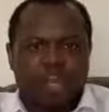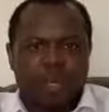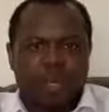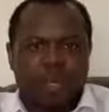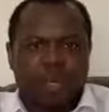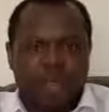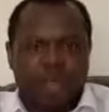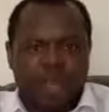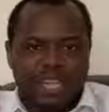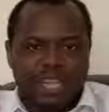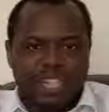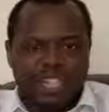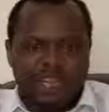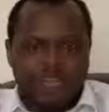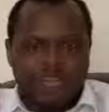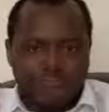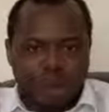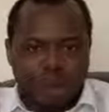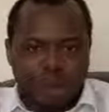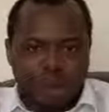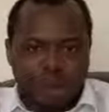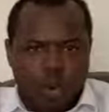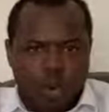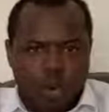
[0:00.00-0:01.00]
once
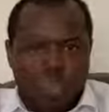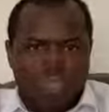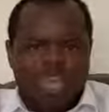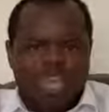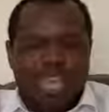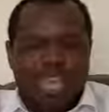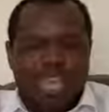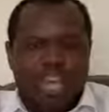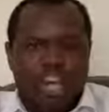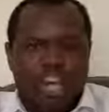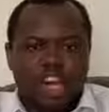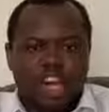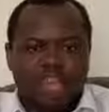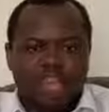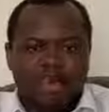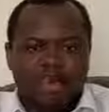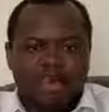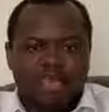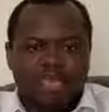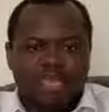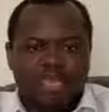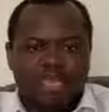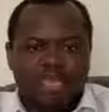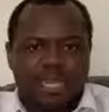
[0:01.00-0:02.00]
more, cannot
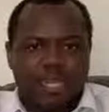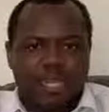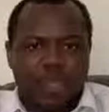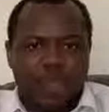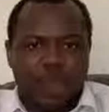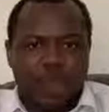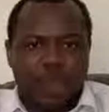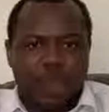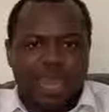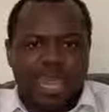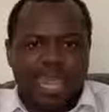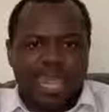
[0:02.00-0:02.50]
be taken for